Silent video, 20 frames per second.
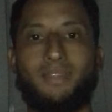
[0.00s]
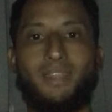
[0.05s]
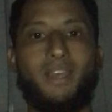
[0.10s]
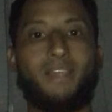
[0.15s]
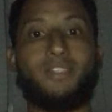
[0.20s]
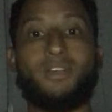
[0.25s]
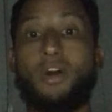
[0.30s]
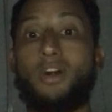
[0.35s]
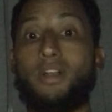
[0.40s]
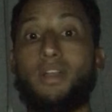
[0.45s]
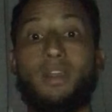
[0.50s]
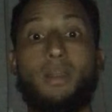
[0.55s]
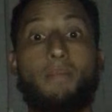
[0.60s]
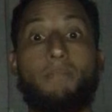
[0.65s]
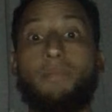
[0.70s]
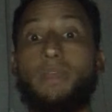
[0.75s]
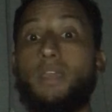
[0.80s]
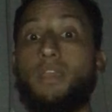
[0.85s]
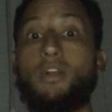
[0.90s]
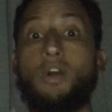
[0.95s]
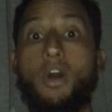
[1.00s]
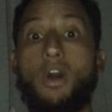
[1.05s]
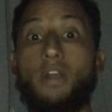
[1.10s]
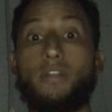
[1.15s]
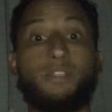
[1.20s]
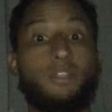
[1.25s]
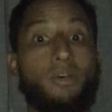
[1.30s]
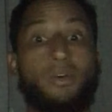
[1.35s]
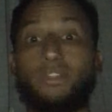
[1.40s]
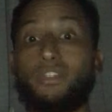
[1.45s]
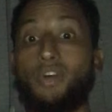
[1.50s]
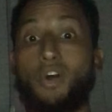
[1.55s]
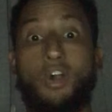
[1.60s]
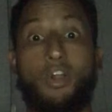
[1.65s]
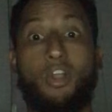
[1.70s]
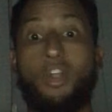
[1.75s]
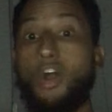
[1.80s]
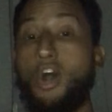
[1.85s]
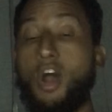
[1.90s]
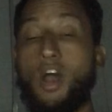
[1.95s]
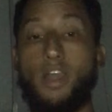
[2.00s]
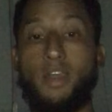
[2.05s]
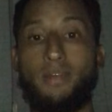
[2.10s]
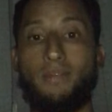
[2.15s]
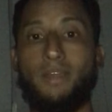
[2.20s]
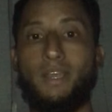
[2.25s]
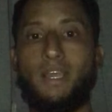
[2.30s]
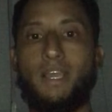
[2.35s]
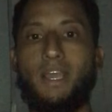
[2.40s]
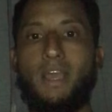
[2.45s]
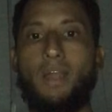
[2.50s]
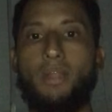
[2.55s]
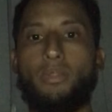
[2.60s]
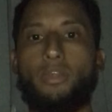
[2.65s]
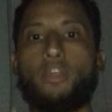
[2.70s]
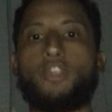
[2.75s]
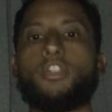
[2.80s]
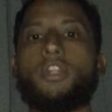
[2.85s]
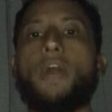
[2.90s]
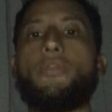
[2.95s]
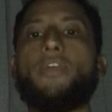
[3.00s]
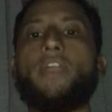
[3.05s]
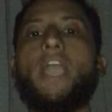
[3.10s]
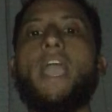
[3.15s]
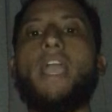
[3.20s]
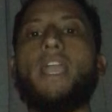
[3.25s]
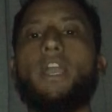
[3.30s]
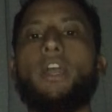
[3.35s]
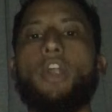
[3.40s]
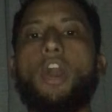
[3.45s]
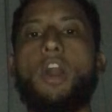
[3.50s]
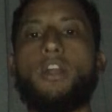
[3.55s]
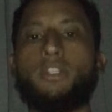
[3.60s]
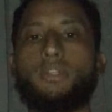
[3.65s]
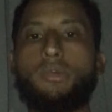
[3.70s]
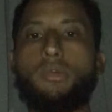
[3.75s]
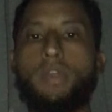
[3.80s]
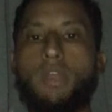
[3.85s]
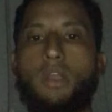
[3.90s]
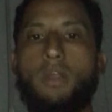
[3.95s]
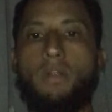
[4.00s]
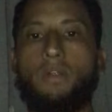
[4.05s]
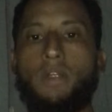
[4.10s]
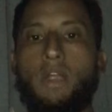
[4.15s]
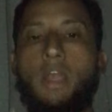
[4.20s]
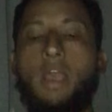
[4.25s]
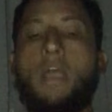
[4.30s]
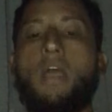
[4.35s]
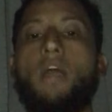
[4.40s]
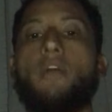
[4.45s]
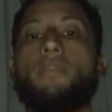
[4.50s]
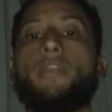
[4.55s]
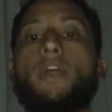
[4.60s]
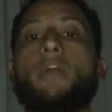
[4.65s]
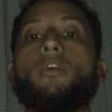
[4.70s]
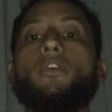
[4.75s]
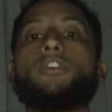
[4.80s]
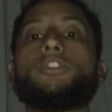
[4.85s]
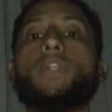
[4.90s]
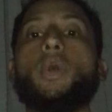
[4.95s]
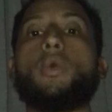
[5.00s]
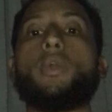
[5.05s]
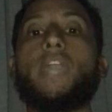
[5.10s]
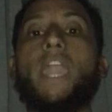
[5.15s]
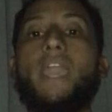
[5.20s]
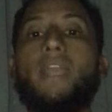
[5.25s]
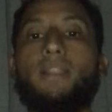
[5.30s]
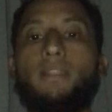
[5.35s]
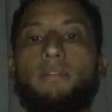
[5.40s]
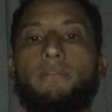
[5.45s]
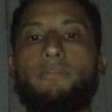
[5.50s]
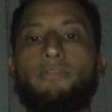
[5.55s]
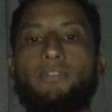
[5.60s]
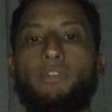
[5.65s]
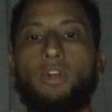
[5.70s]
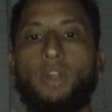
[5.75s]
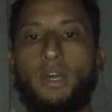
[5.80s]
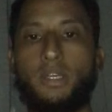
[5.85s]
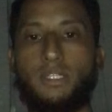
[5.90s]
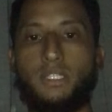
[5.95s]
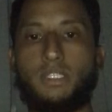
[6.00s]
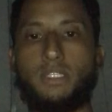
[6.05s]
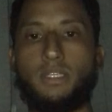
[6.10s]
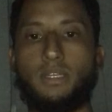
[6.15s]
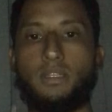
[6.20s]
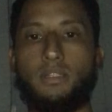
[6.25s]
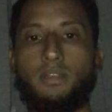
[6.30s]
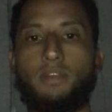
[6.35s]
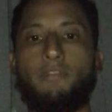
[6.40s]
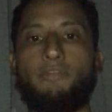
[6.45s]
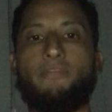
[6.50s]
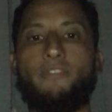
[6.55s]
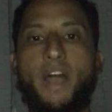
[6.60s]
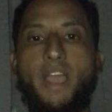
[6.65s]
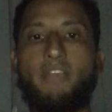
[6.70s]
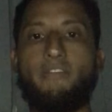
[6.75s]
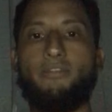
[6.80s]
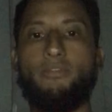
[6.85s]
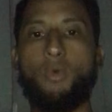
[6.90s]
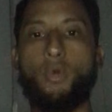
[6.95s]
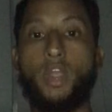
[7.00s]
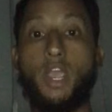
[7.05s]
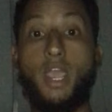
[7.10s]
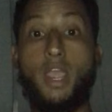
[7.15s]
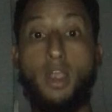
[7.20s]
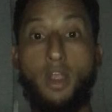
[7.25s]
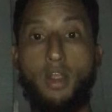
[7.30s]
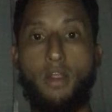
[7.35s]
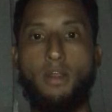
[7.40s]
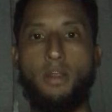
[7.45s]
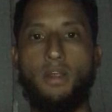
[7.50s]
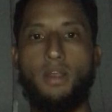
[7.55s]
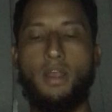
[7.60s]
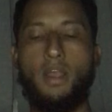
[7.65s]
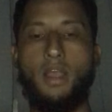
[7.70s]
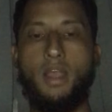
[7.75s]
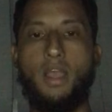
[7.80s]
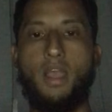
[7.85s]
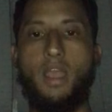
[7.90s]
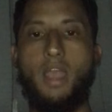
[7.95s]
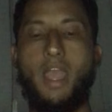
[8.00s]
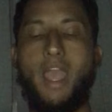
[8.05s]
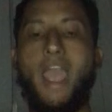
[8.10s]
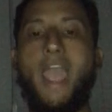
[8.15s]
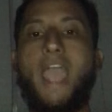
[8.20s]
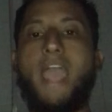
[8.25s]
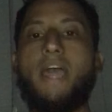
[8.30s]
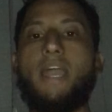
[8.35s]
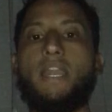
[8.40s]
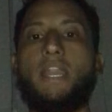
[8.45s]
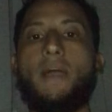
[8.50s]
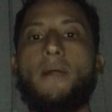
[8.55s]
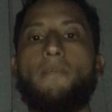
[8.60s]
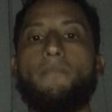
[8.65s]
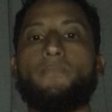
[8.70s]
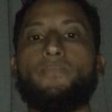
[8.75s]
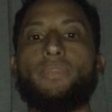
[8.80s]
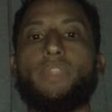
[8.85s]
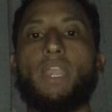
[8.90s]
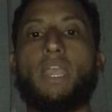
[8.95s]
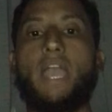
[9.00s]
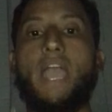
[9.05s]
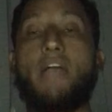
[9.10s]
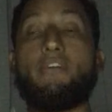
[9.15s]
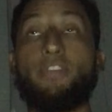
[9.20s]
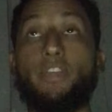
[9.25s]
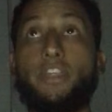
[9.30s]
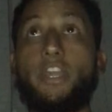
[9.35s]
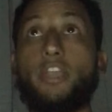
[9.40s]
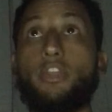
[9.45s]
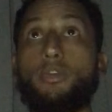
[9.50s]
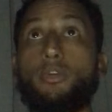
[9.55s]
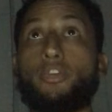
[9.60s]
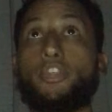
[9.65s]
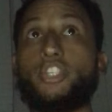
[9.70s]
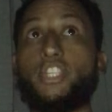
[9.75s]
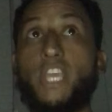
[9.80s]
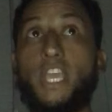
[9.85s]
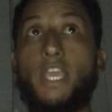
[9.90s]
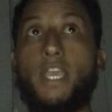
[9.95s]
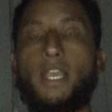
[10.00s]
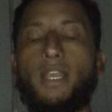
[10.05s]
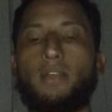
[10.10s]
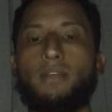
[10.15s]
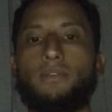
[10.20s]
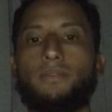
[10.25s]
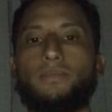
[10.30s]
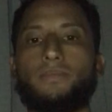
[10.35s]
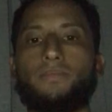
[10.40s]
It's all gonna be gone, so it's all gone. There's nothing hanging on to here. There is no kingdom for us to fight for here. And everything you're seeing